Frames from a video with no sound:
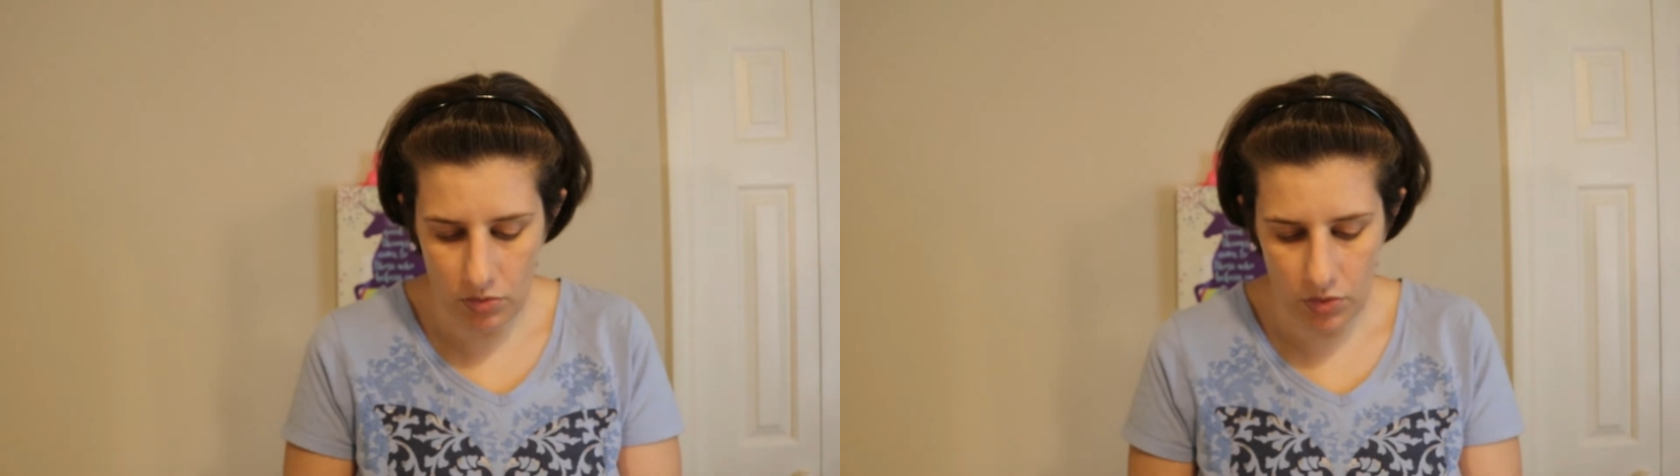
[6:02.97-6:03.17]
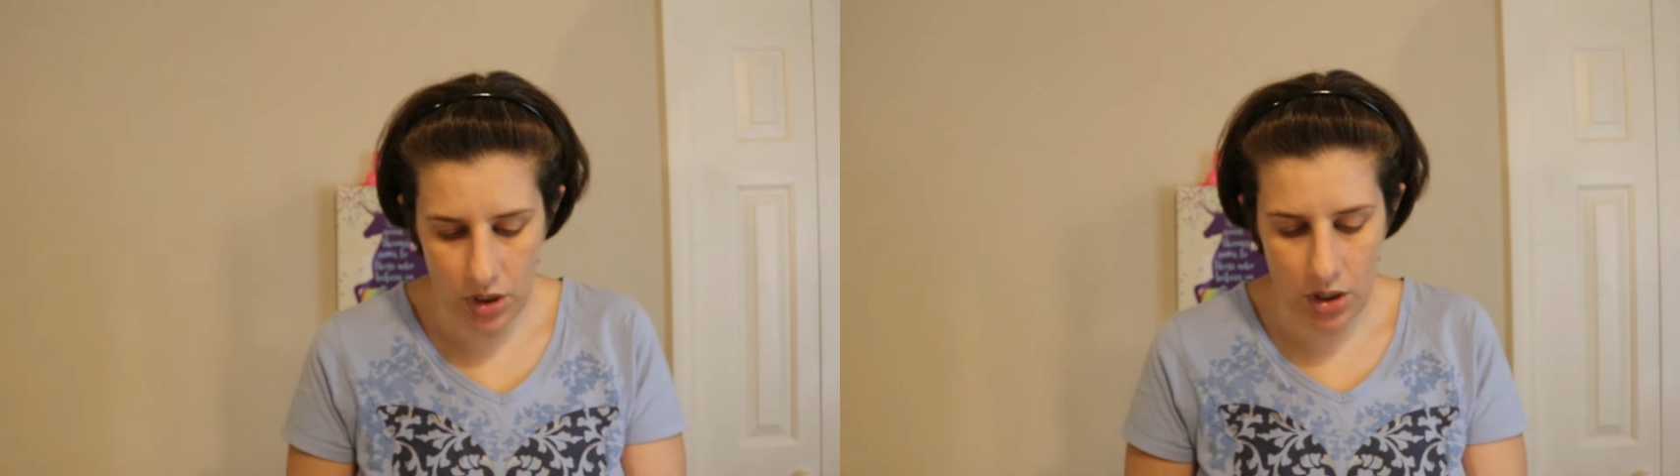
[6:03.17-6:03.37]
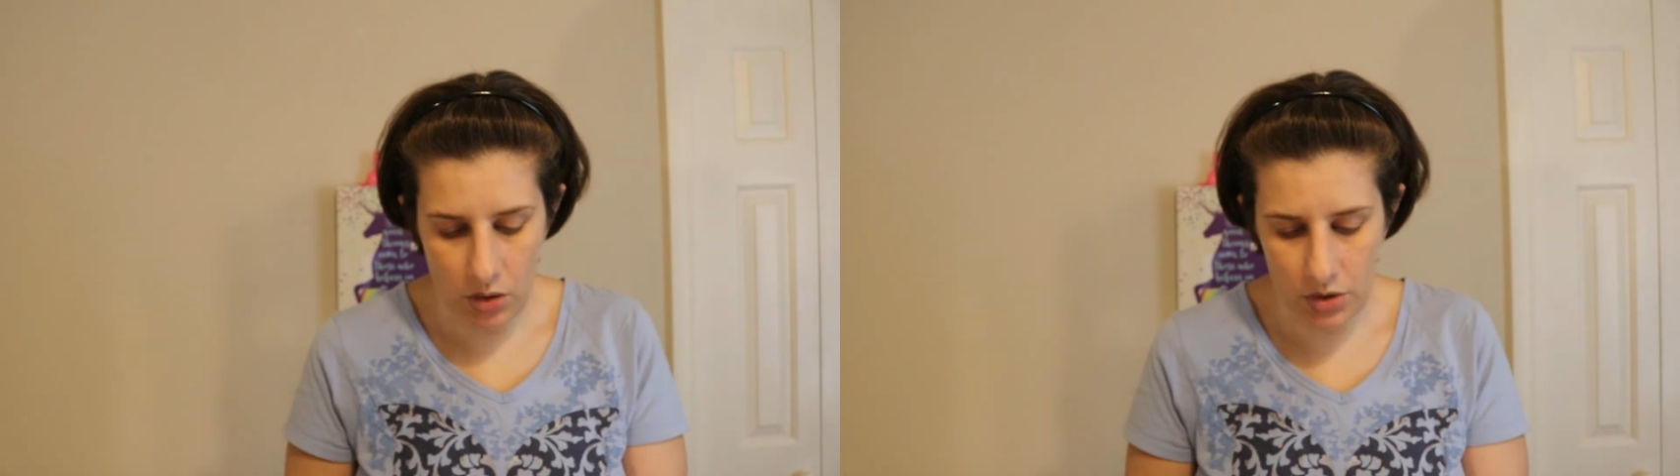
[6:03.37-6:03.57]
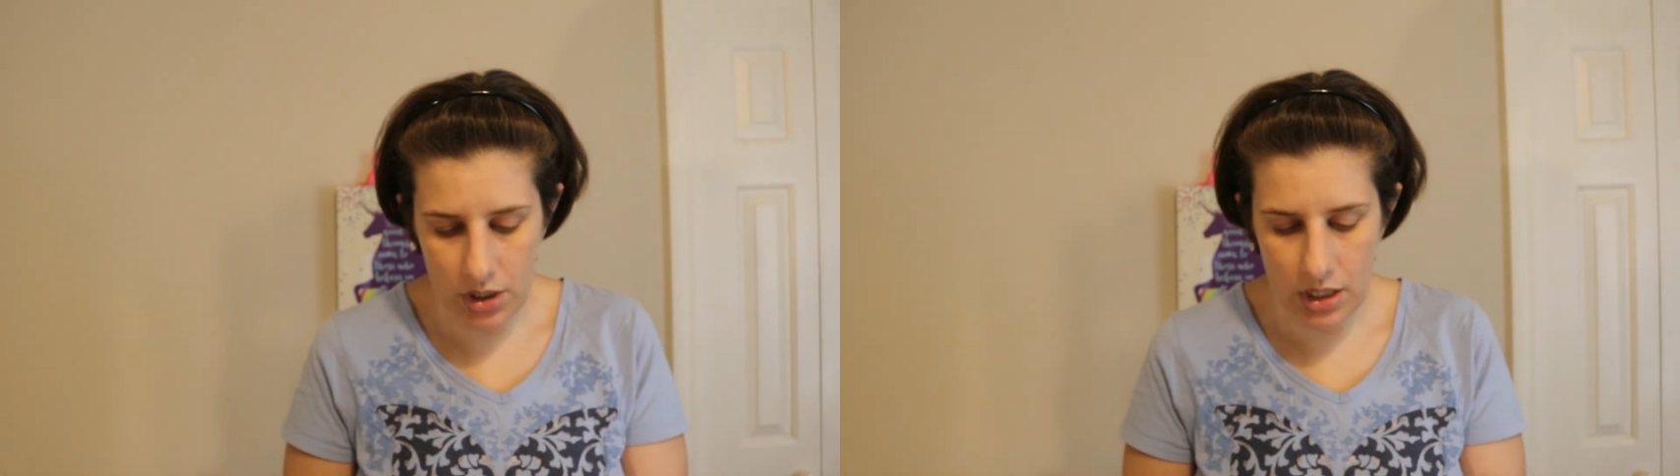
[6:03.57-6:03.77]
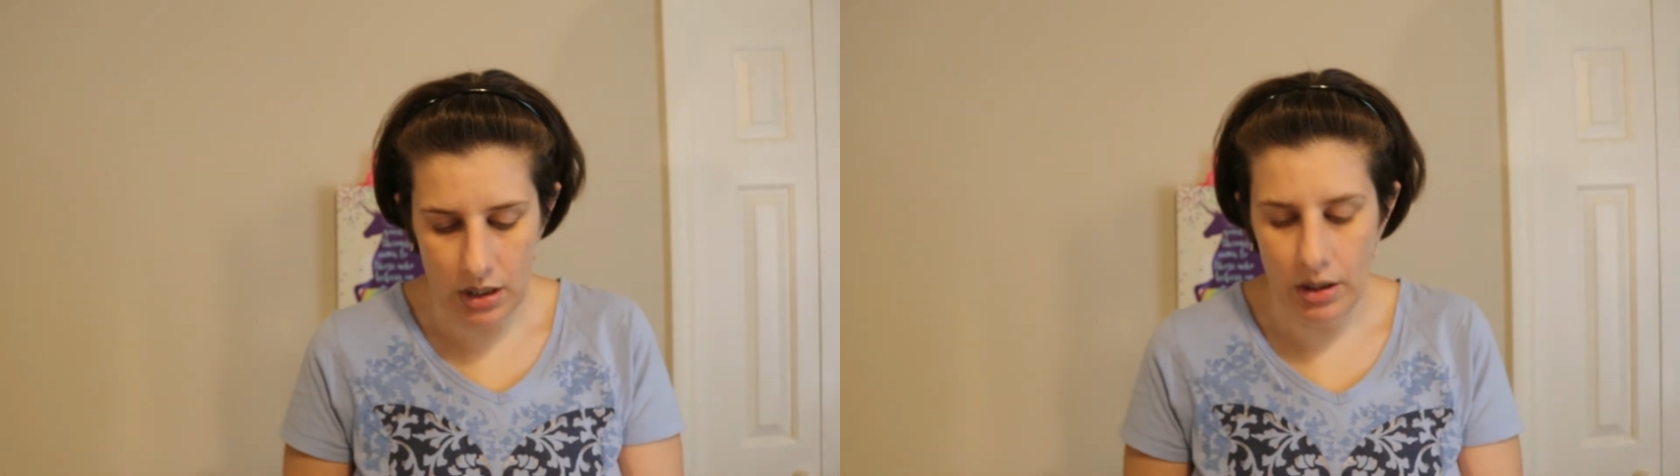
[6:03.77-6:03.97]
you know, to
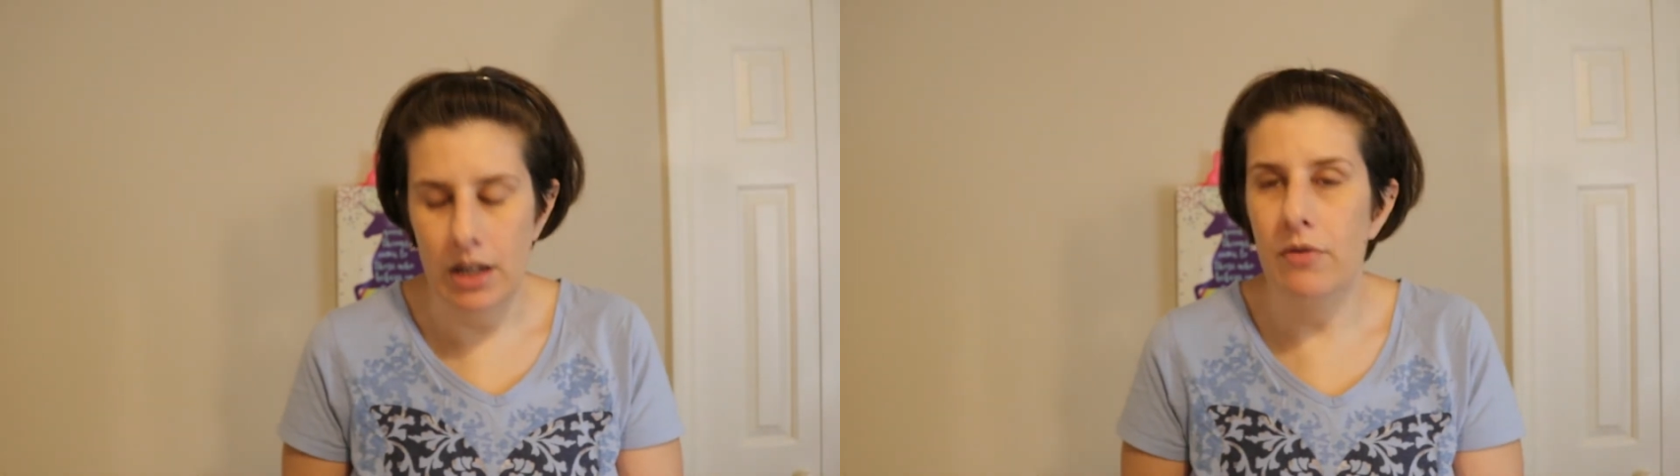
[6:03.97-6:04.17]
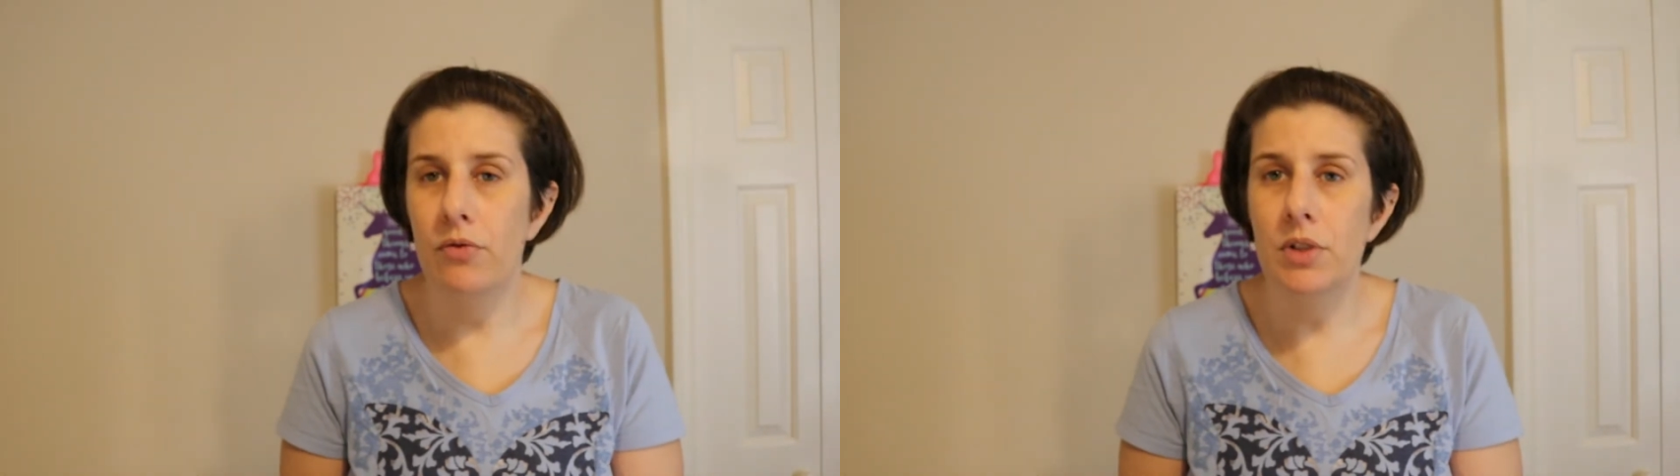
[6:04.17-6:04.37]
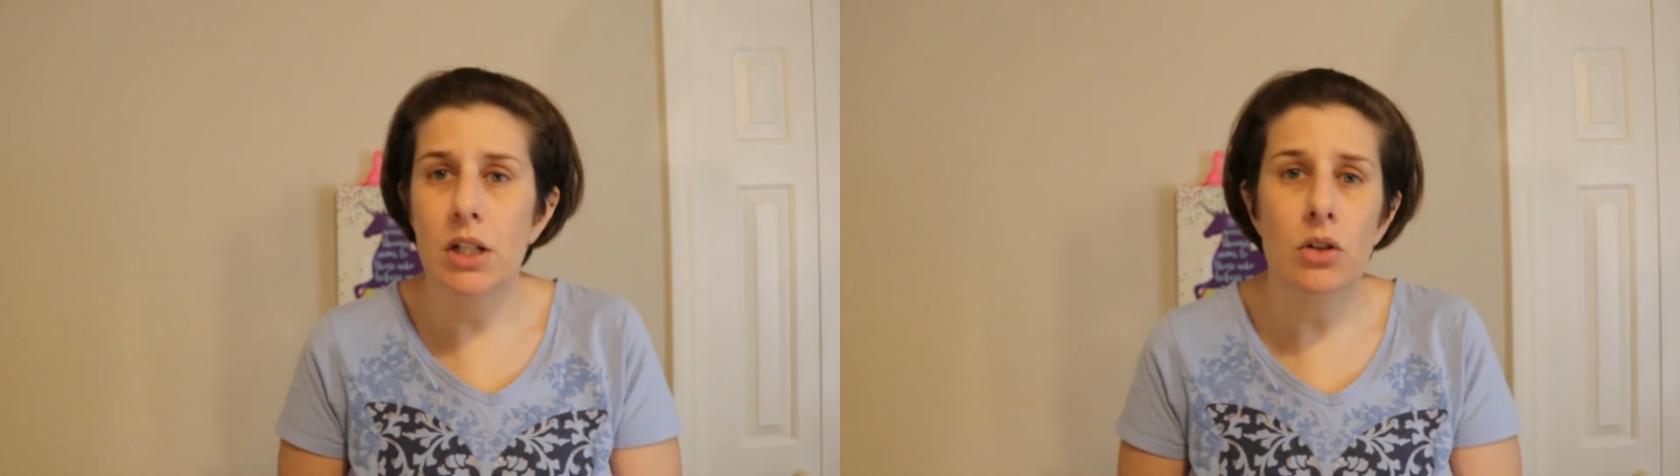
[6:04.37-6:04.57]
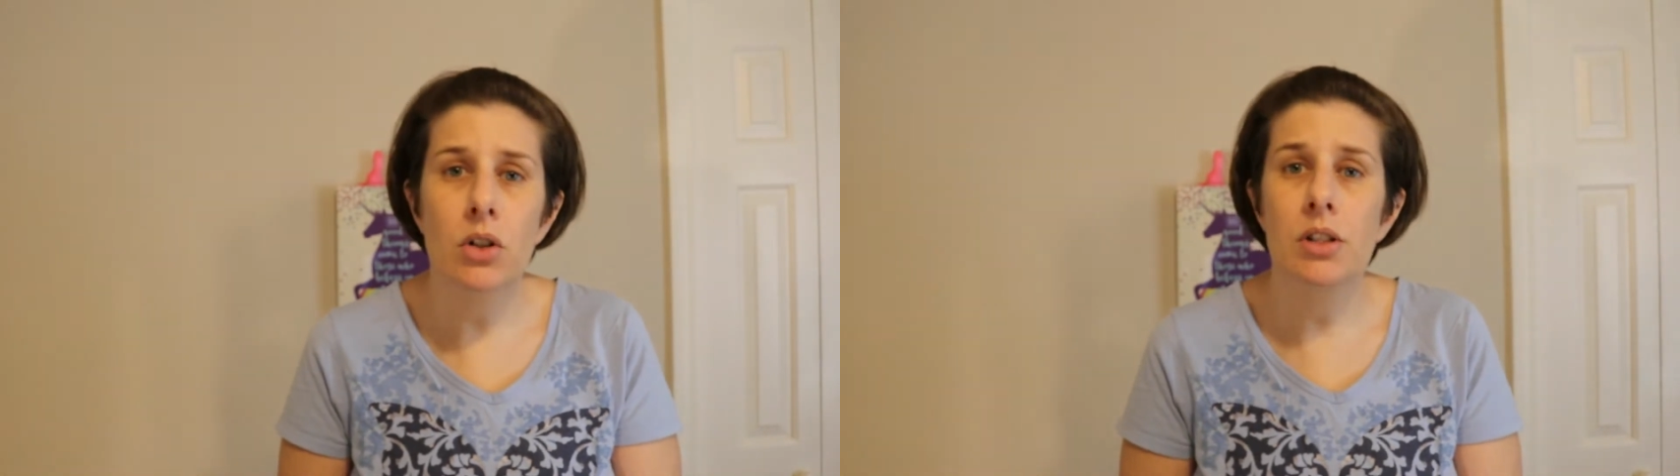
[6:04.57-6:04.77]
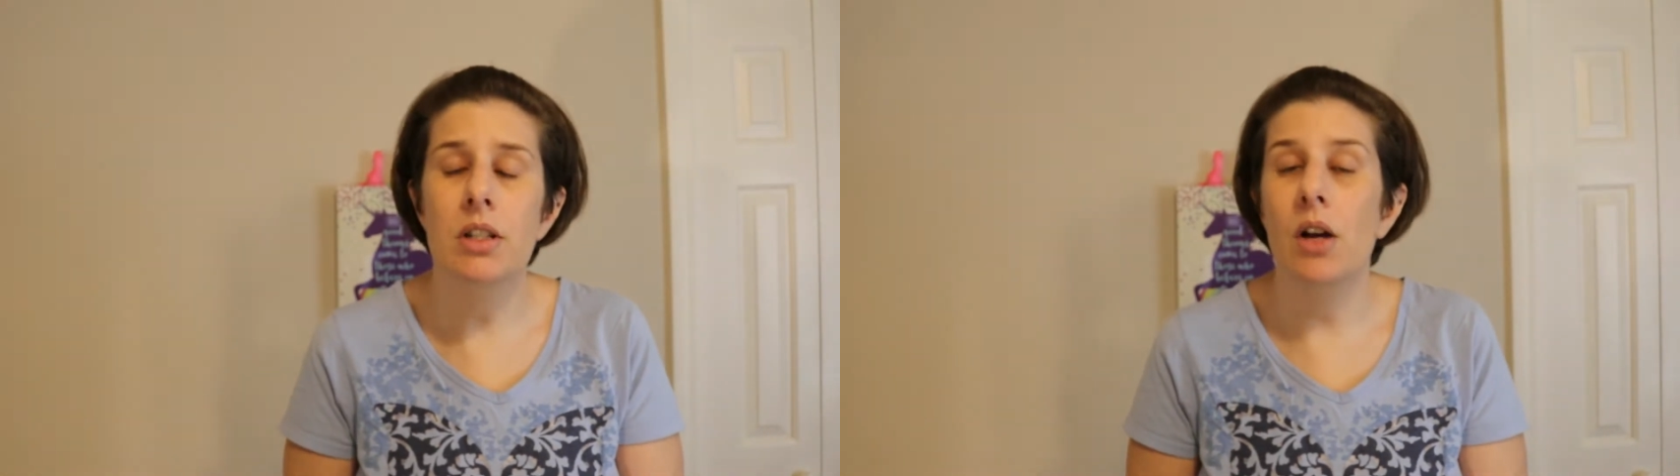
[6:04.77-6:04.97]
get like dinner
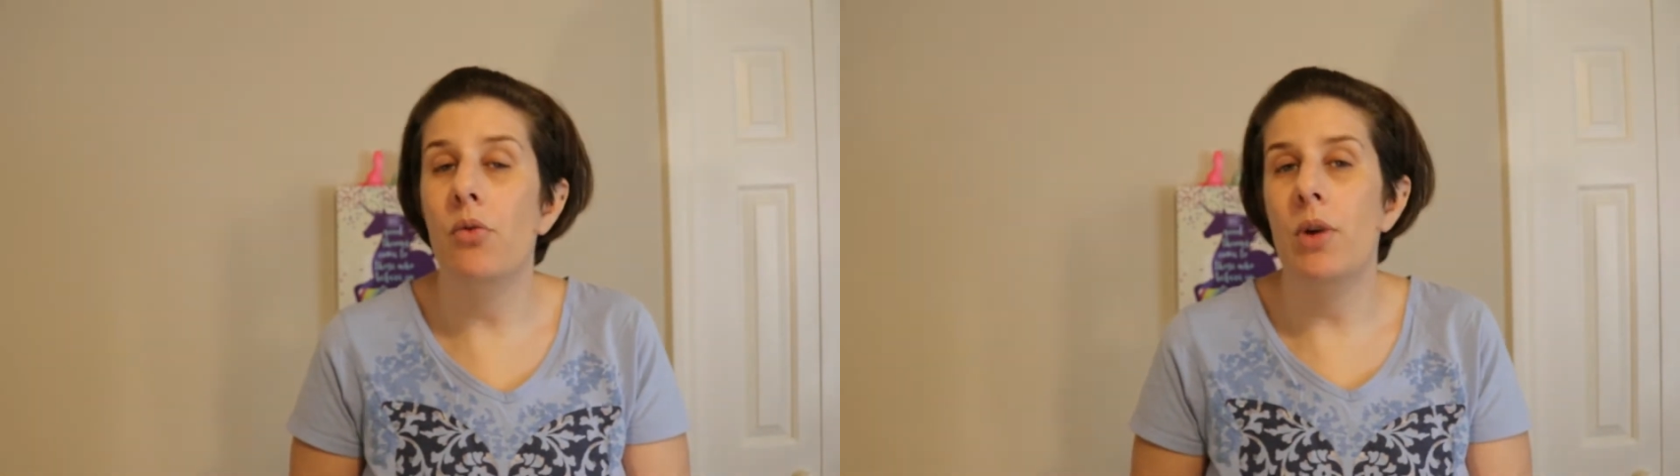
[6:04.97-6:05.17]
and stuff.